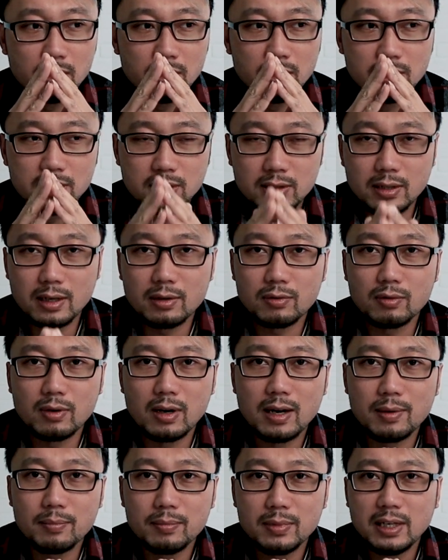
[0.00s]

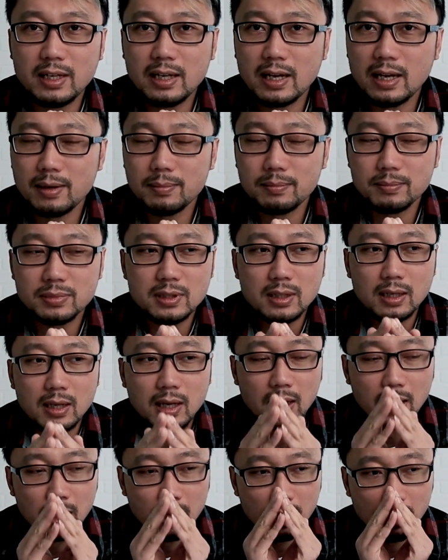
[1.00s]
Instagram DMs,
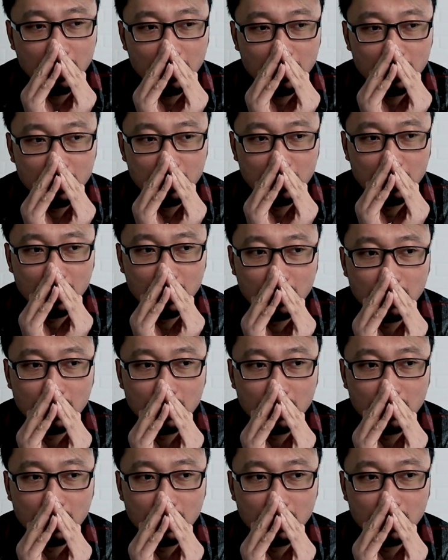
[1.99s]
and